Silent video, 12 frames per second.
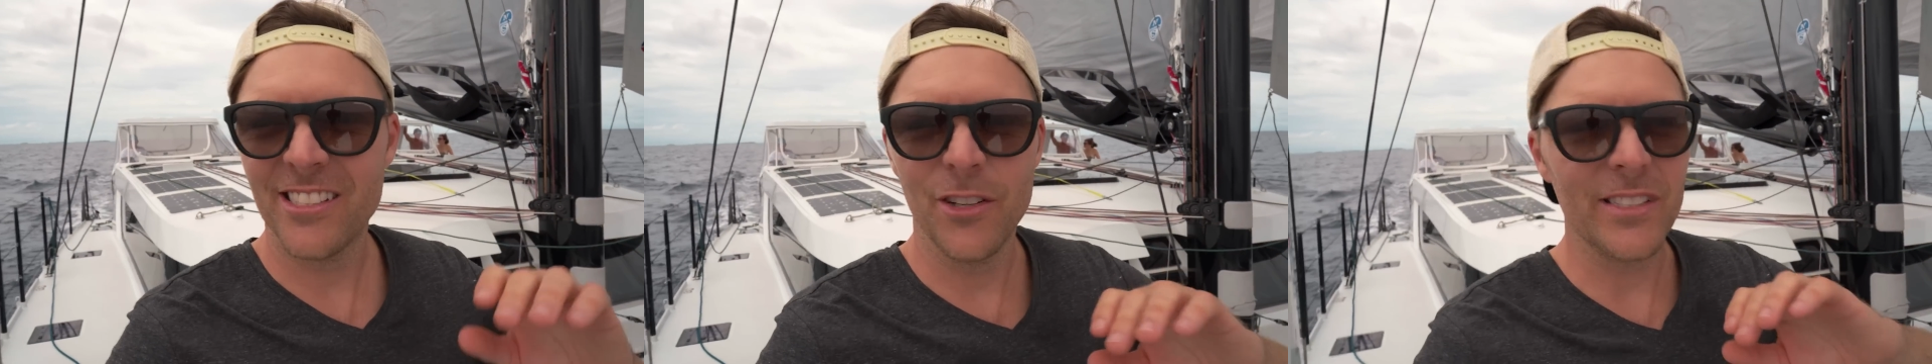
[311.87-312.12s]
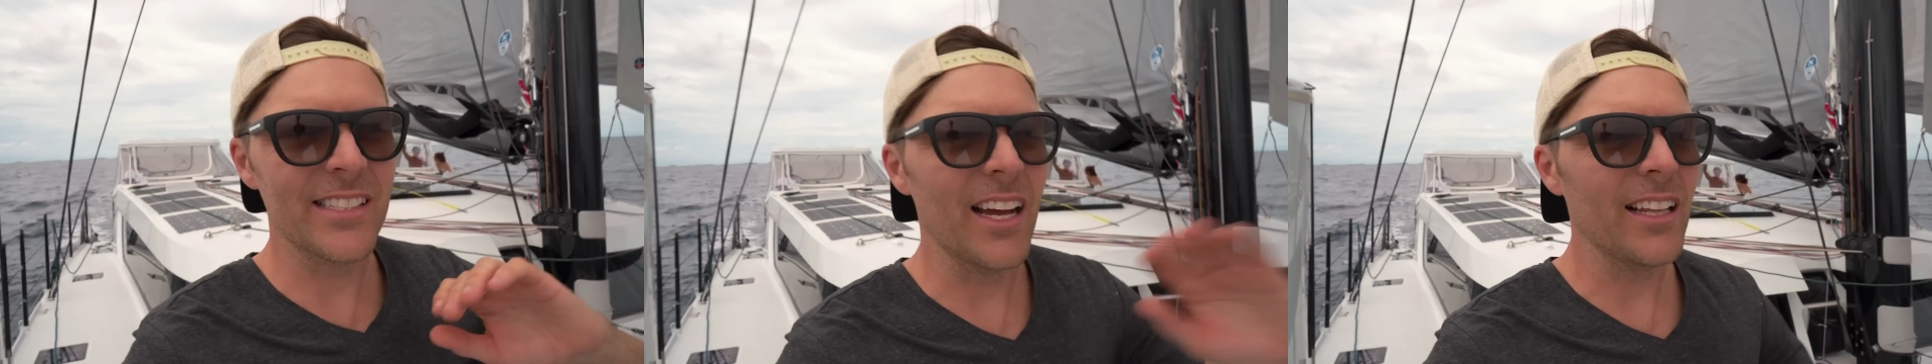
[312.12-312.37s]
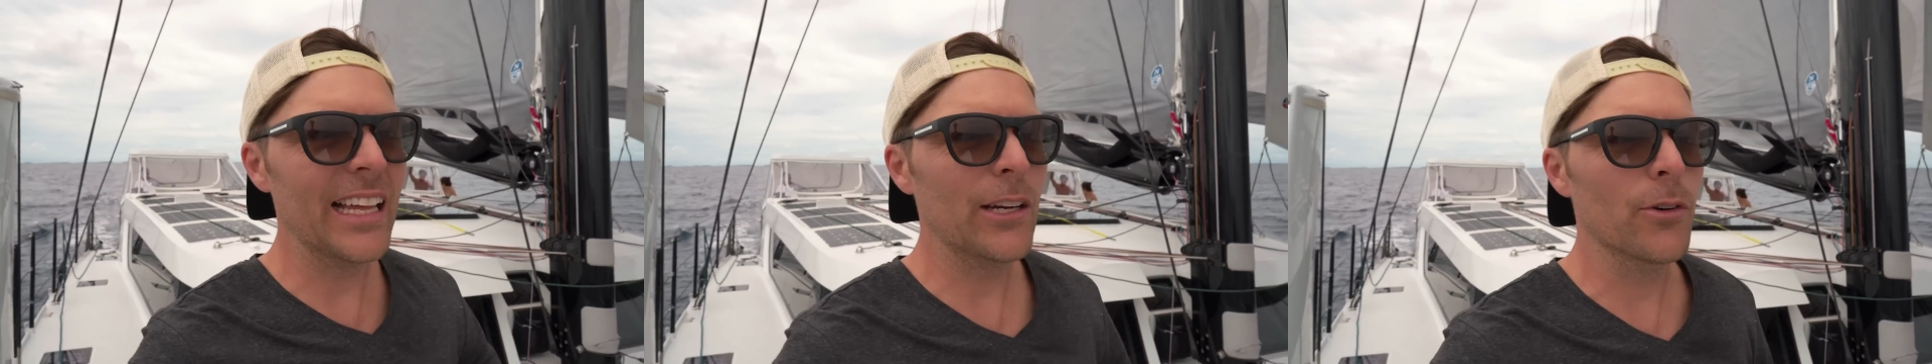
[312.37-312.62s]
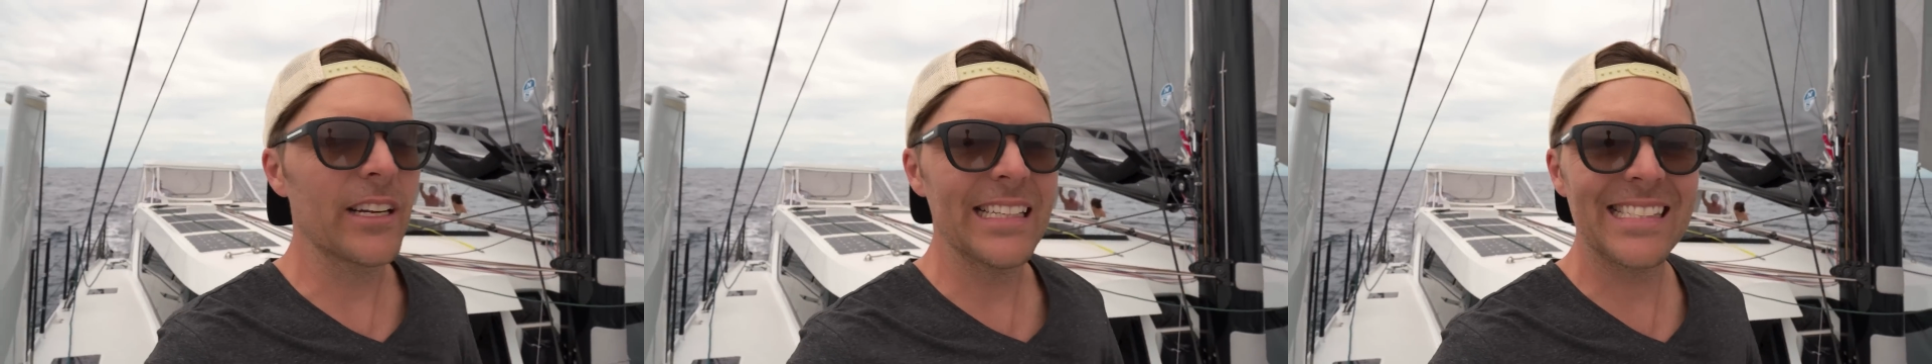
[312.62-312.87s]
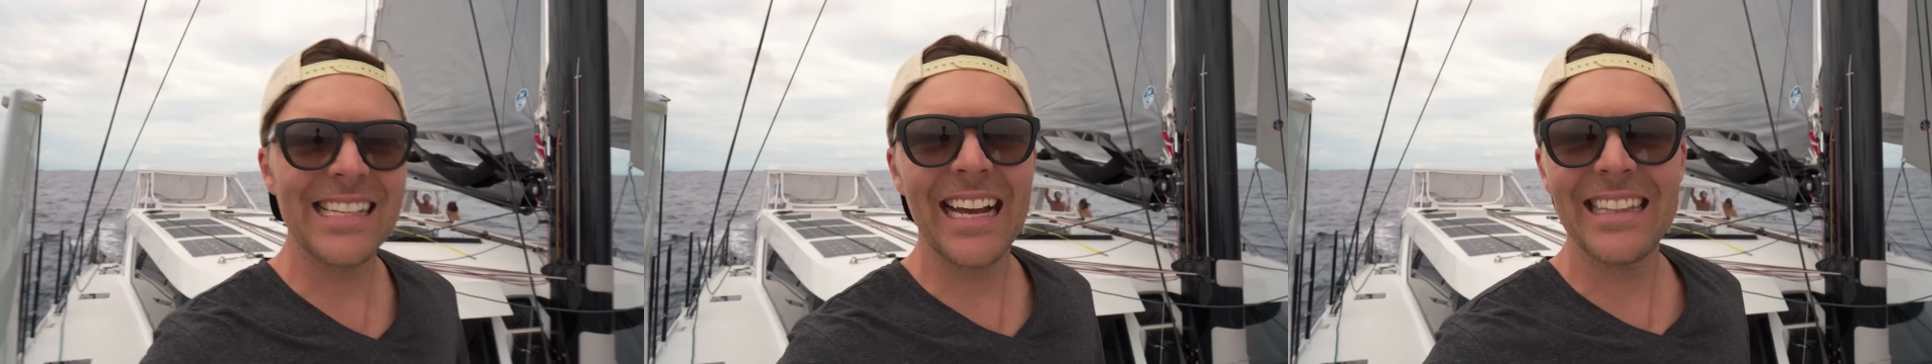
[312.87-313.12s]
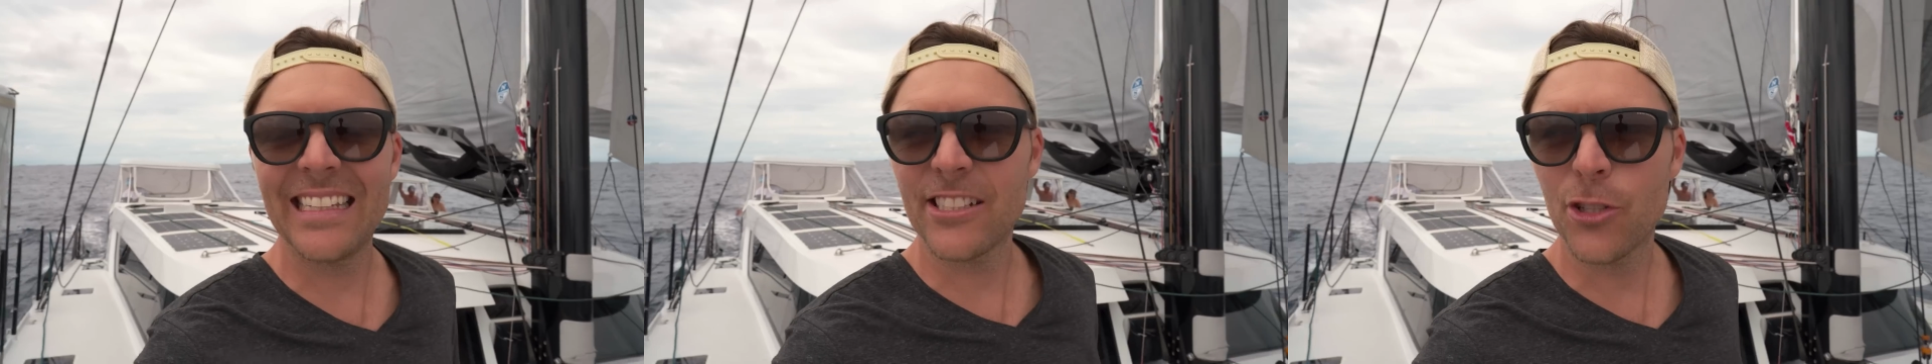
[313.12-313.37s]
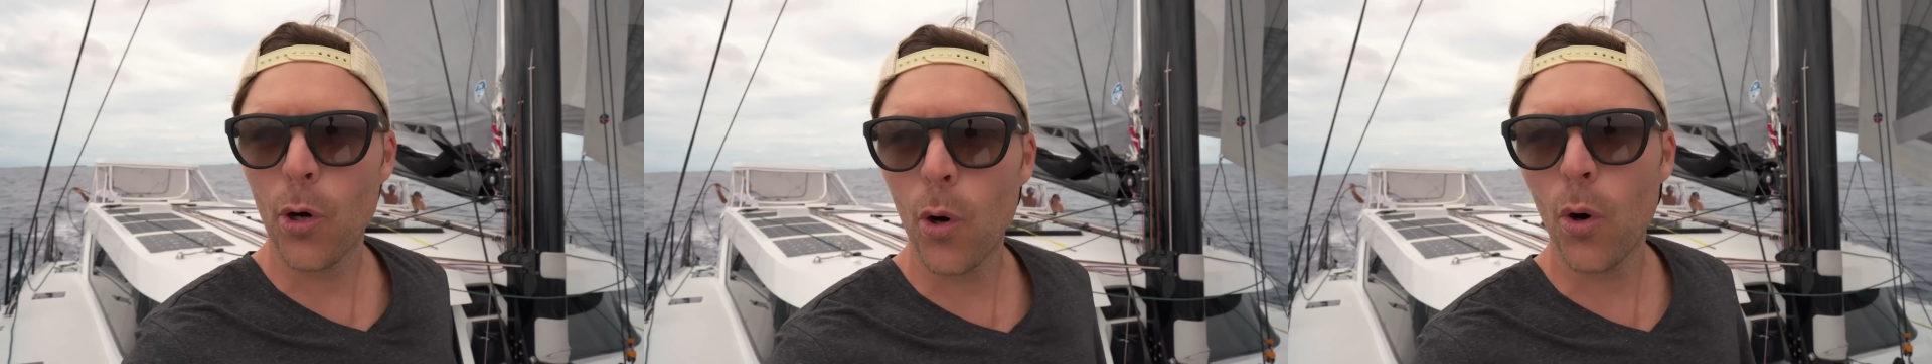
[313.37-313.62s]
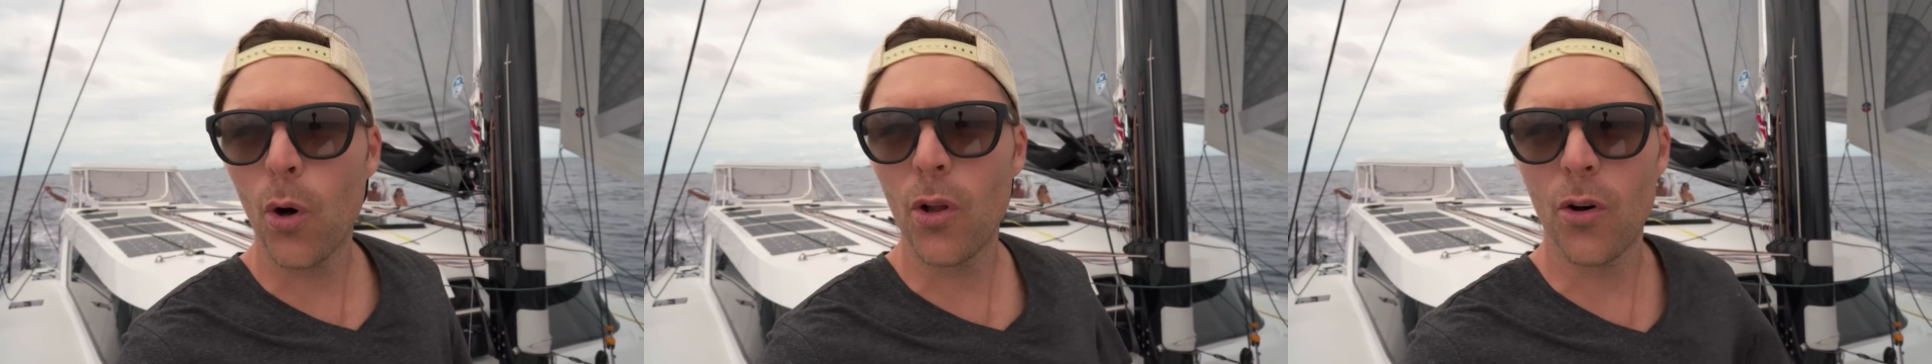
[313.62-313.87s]
so it's not like we're inside the
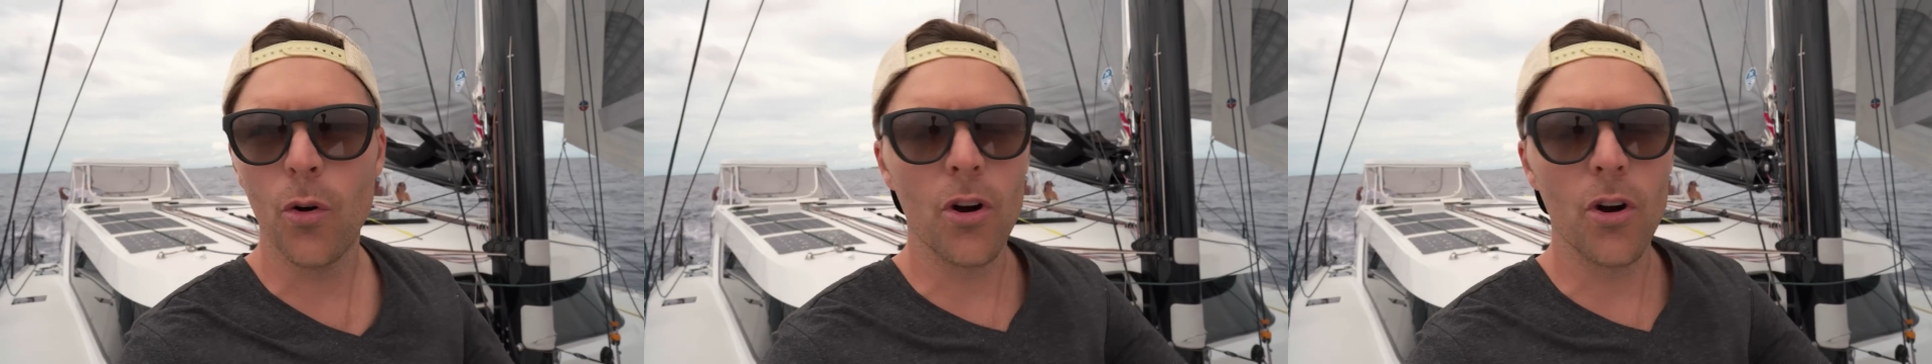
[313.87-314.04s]
atoll